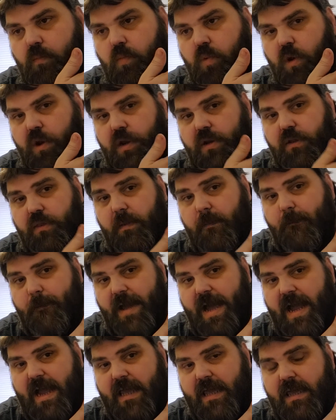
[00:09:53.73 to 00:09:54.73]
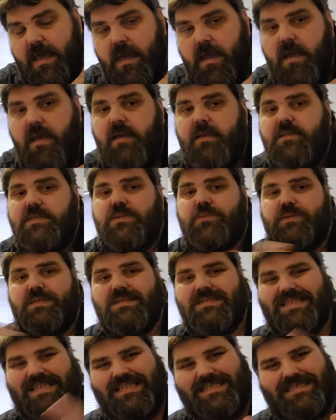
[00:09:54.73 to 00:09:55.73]
working on the back. So
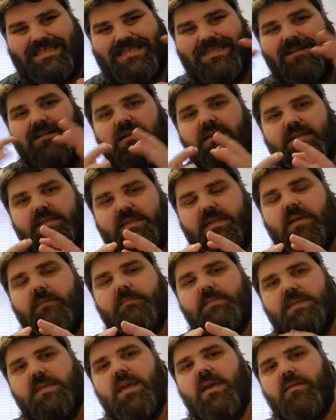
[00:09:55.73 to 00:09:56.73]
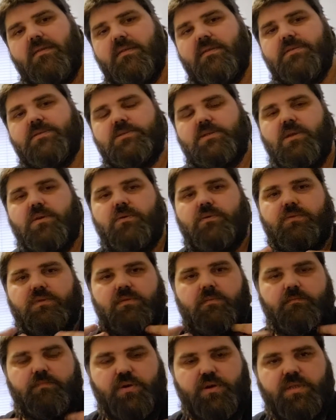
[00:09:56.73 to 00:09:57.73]
he's starting to come together. So
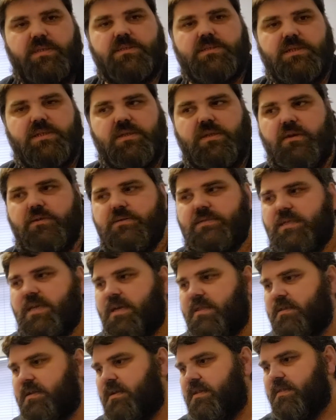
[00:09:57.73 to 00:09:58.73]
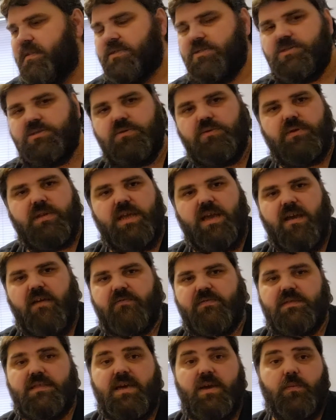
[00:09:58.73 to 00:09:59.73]
the body's going to go together, and then shortly
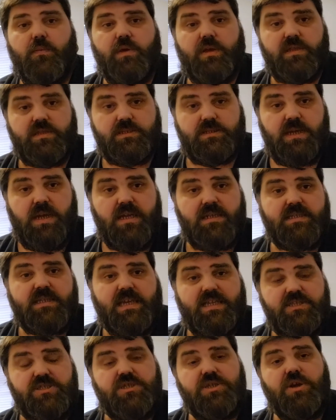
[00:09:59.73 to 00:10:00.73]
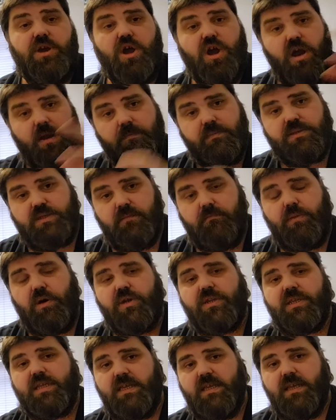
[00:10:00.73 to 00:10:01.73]
after that, we're going to start attaching arms to the
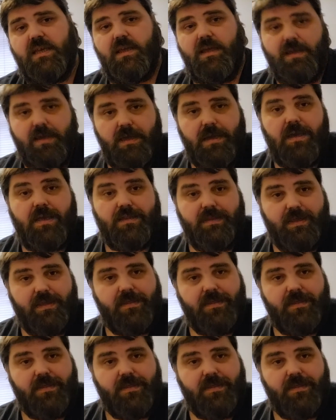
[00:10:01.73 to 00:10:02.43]
body, and